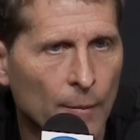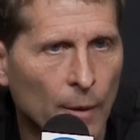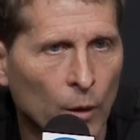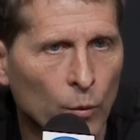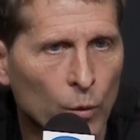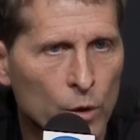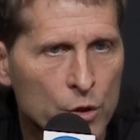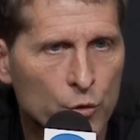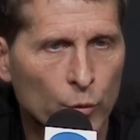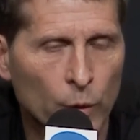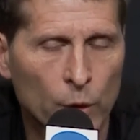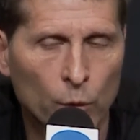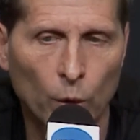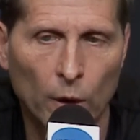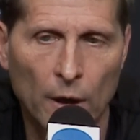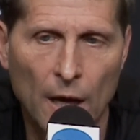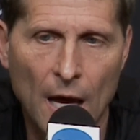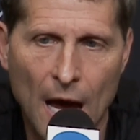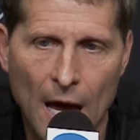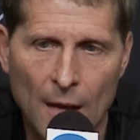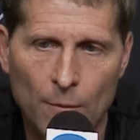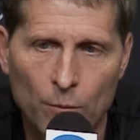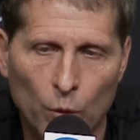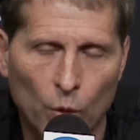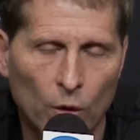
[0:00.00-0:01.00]
I wish we would have
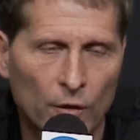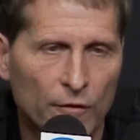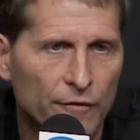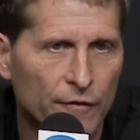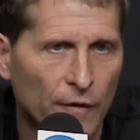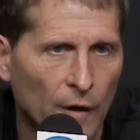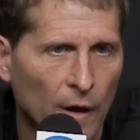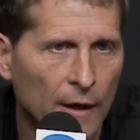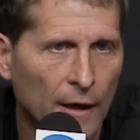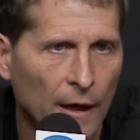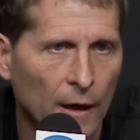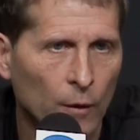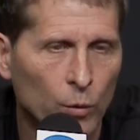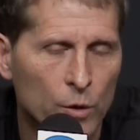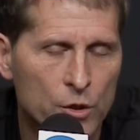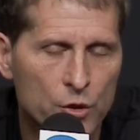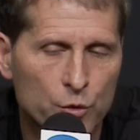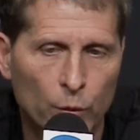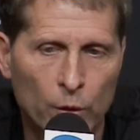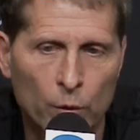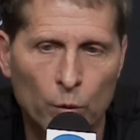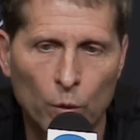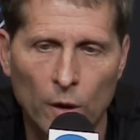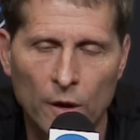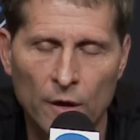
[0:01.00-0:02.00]
had more fun. I wish
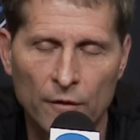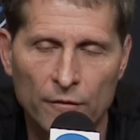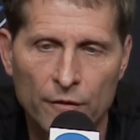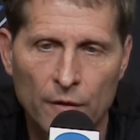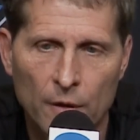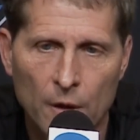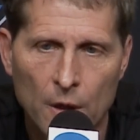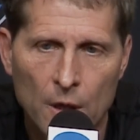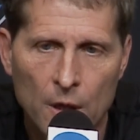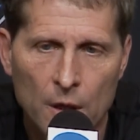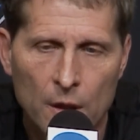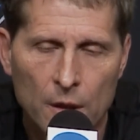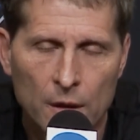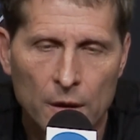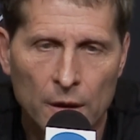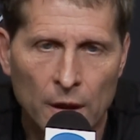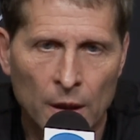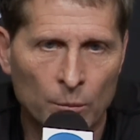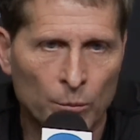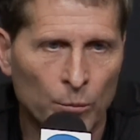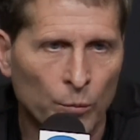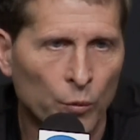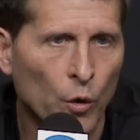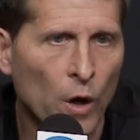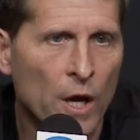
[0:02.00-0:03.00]
we would have
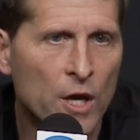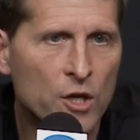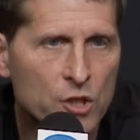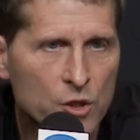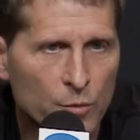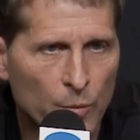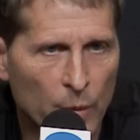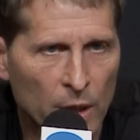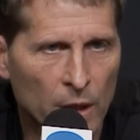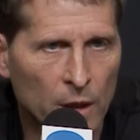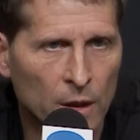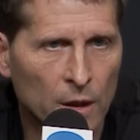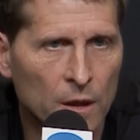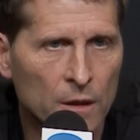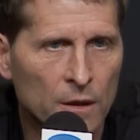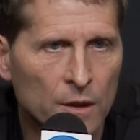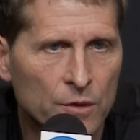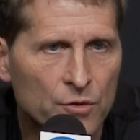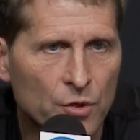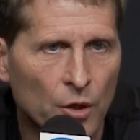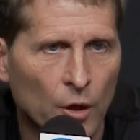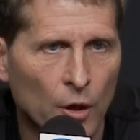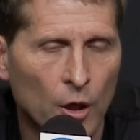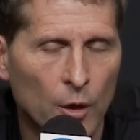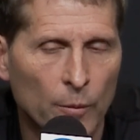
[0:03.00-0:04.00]
embraced being in the
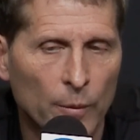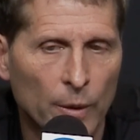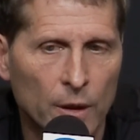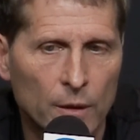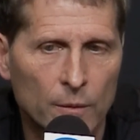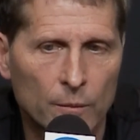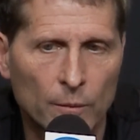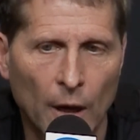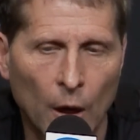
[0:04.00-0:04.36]
tournament.